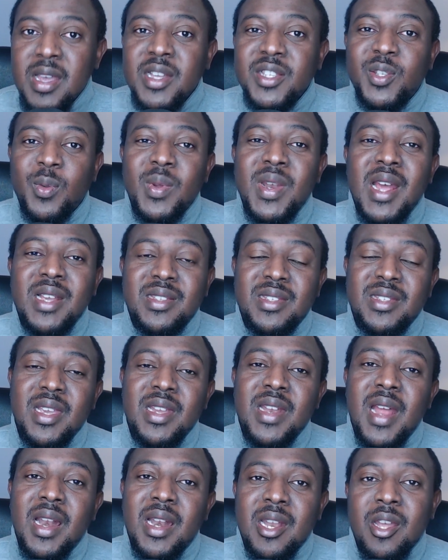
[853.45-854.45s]
So when I
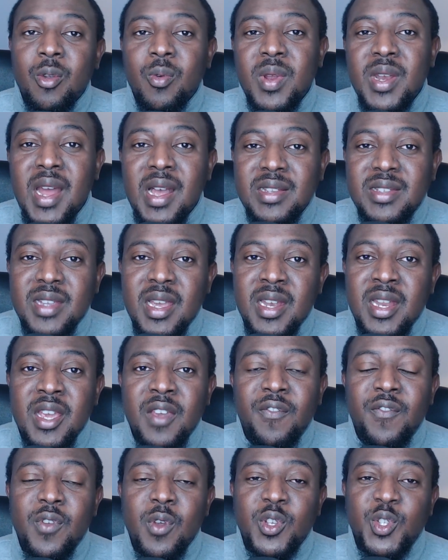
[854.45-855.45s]
say non-liquid asset,
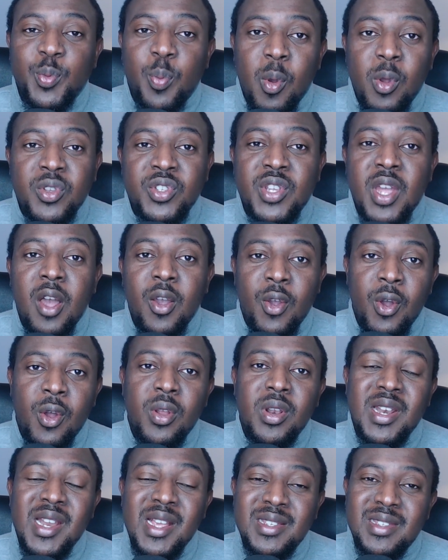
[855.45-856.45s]
if your sponsor
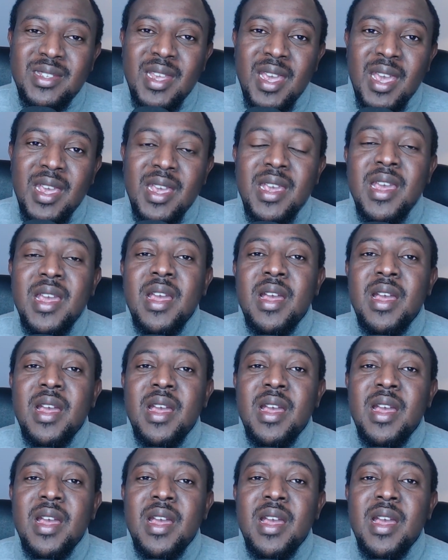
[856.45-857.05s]
got, let's say,